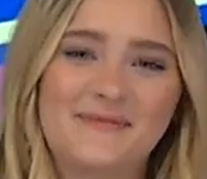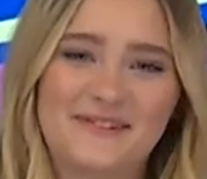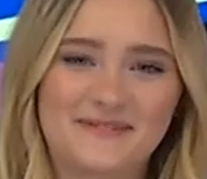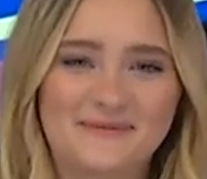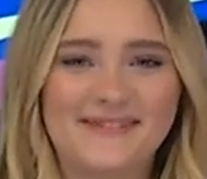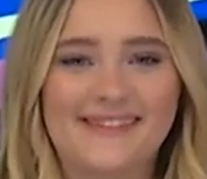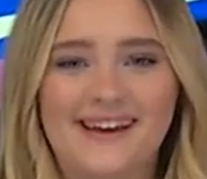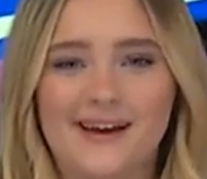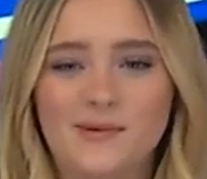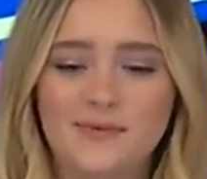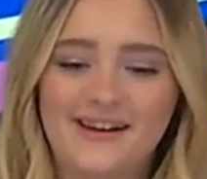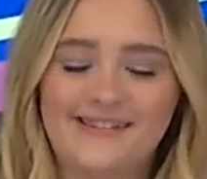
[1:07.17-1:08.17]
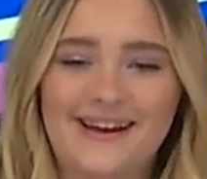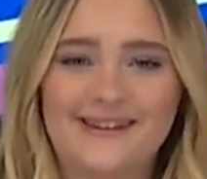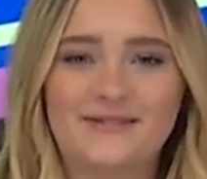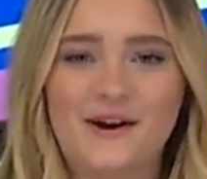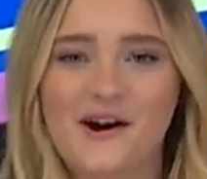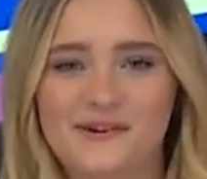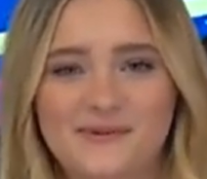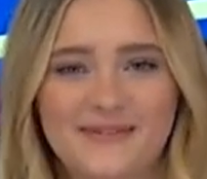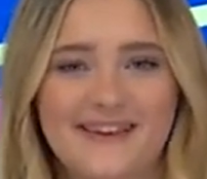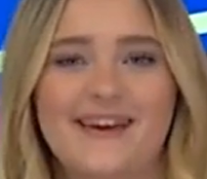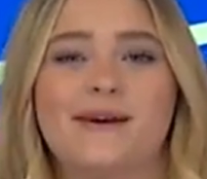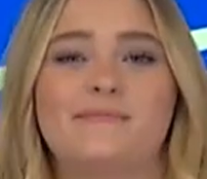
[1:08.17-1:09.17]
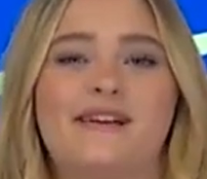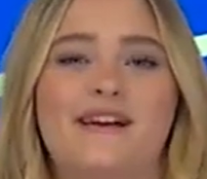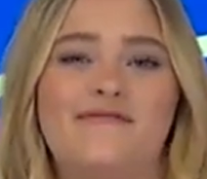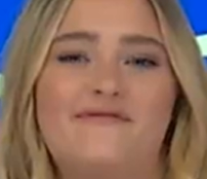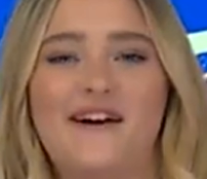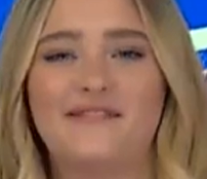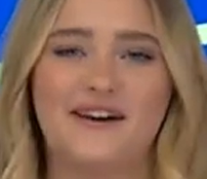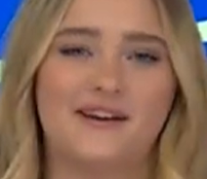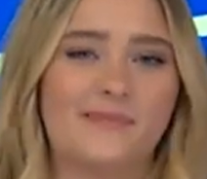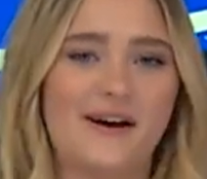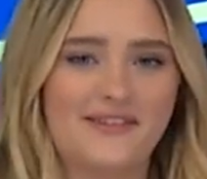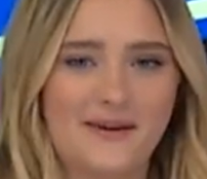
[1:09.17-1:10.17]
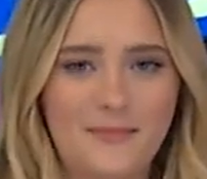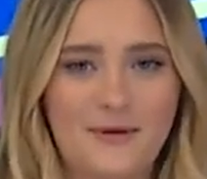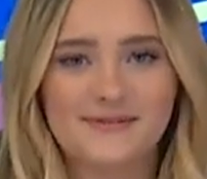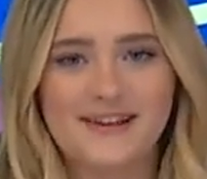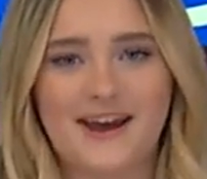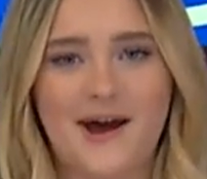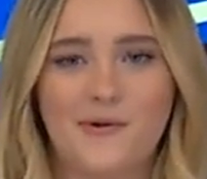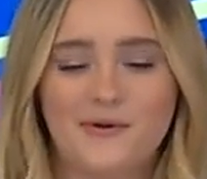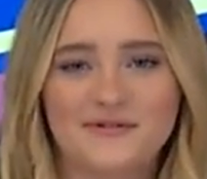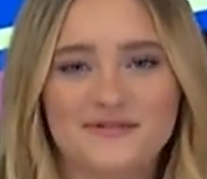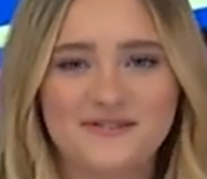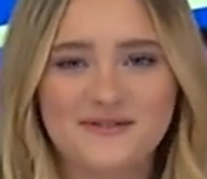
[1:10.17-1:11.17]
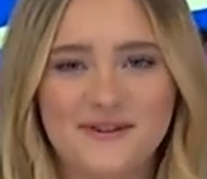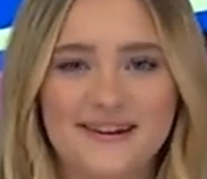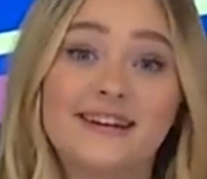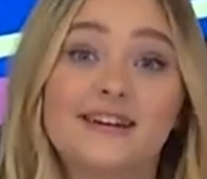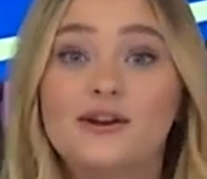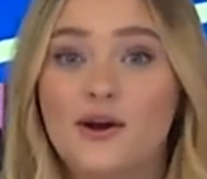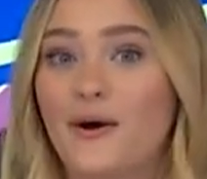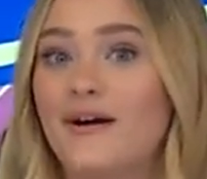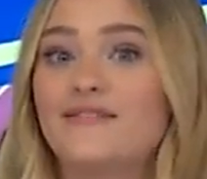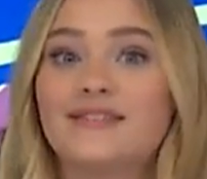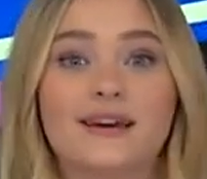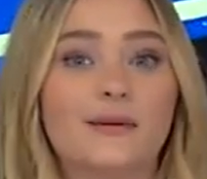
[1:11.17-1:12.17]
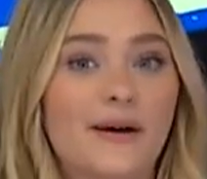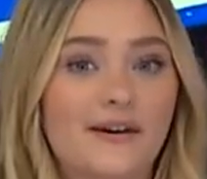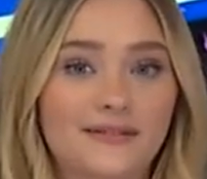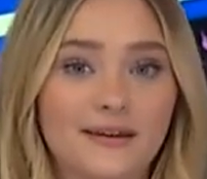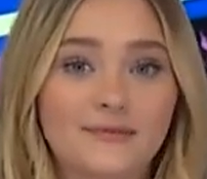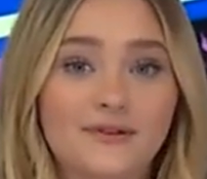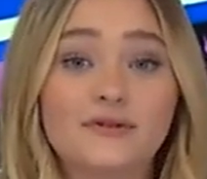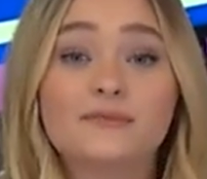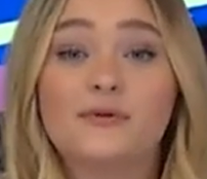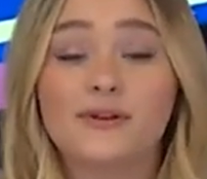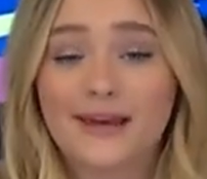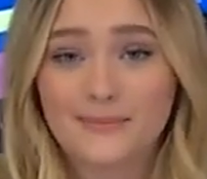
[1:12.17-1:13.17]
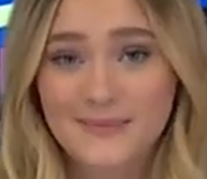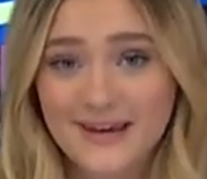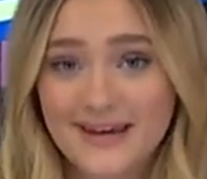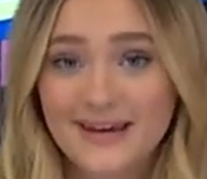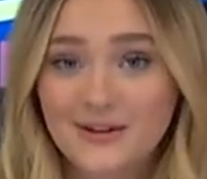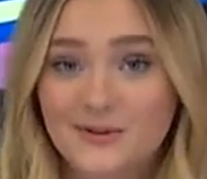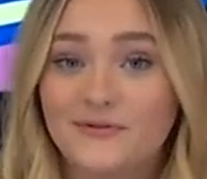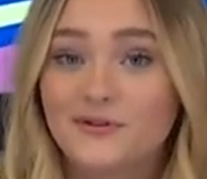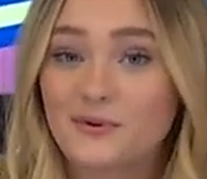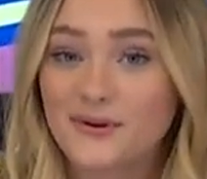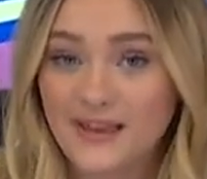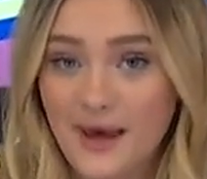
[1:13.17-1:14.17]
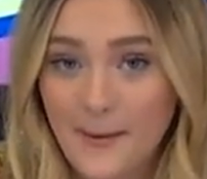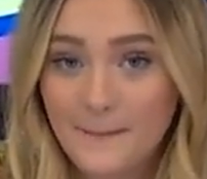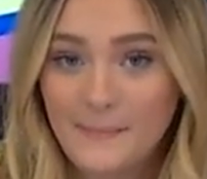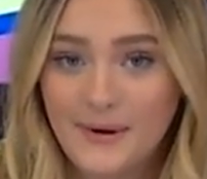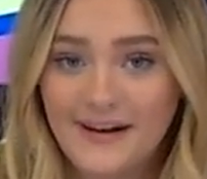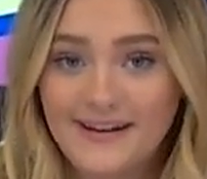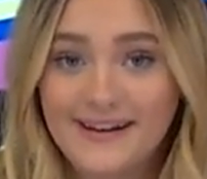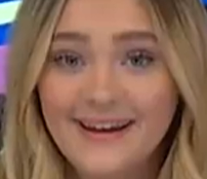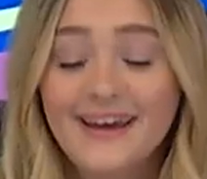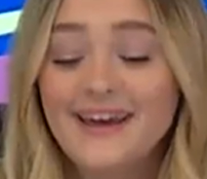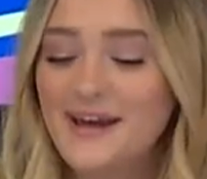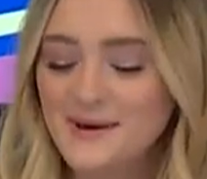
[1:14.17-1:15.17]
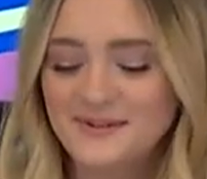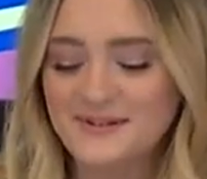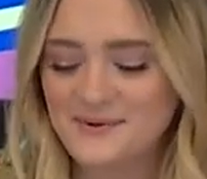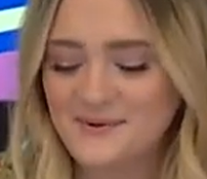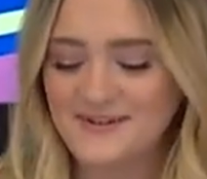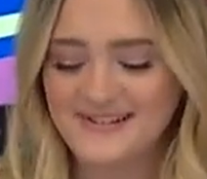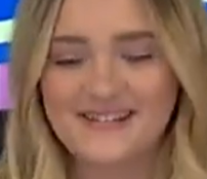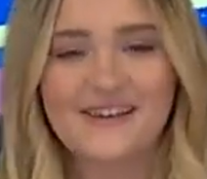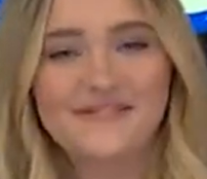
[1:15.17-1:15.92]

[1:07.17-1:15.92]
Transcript: a picture with them and I like talked with them and I found out about them. I was like, how old are you? I needed to know everything about them. So it was more like me interviewing them, but it was cool. It was